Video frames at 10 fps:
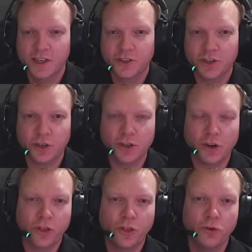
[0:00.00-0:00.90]
So
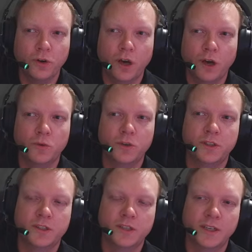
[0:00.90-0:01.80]
I thought I
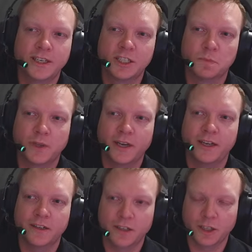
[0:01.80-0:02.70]
would
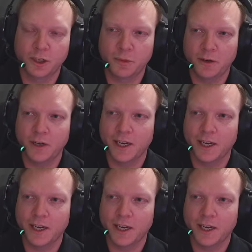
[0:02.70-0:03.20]
explain a little bit